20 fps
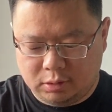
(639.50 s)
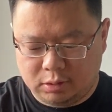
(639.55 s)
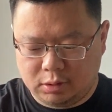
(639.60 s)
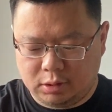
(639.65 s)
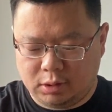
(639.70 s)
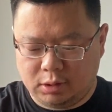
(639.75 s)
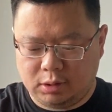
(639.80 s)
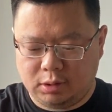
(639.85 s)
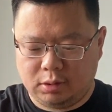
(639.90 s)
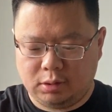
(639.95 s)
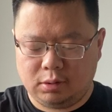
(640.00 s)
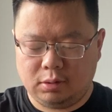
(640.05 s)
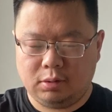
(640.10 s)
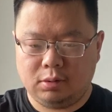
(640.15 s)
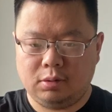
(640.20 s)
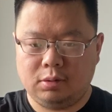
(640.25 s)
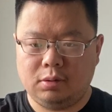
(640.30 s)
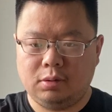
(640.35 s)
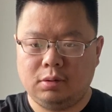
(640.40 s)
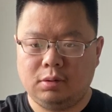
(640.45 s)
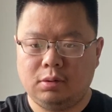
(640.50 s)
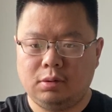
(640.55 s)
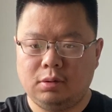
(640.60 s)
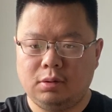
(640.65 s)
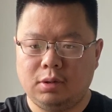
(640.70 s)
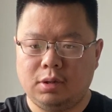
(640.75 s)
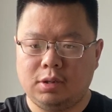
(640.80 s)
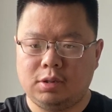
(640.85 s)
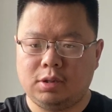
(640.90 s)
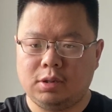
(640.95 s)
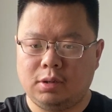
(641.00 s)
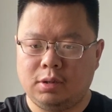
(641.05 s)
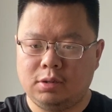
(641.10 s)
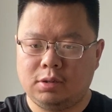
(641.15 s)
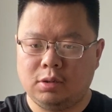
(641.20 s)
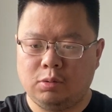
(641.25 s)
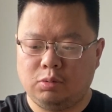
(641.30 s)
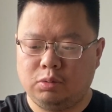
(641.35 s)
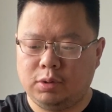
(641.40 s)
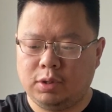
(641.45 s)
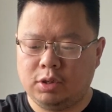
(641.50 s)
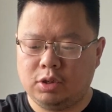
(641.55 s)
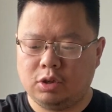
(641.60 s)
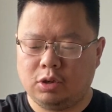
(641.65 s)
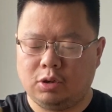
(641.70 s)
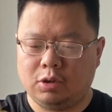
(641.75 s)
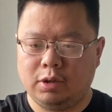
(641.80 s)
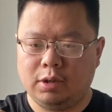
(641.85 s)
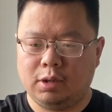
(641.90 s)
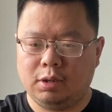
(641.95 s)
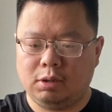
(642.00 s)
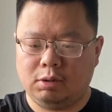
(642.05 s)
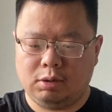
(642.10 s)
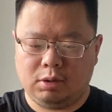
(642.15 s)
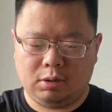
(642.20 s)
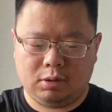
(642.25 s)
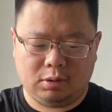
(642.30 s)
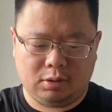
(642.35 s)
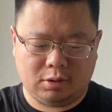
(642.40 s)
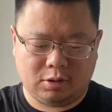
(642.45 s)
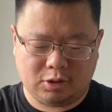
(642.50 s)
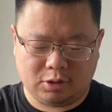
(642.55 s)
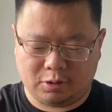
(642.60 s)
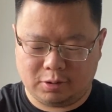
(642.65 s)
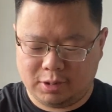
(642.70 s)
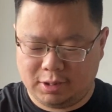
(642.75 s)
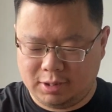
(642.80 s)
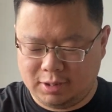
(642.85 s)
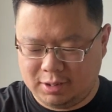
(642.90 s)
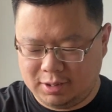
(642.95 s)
See? It's a wooden toy. Sorry.